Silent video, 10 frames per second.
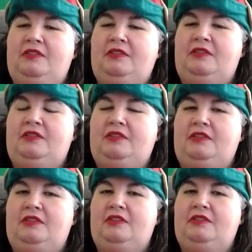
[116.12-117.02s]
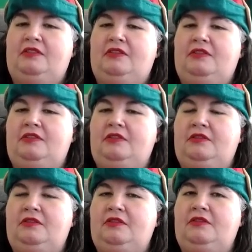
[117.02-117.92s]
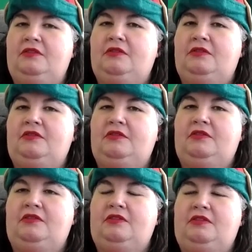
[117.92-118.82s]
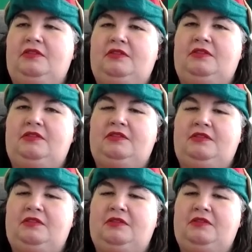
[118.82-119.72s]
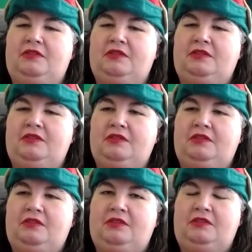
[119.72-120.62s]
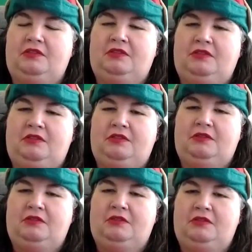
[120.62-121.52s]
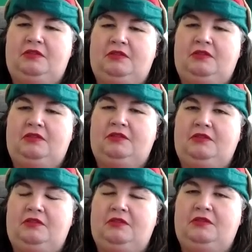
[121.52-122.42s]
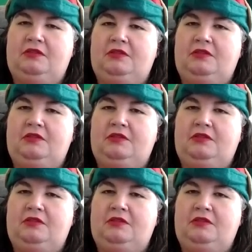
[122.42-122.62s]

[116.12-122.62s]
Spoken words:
(not speaking)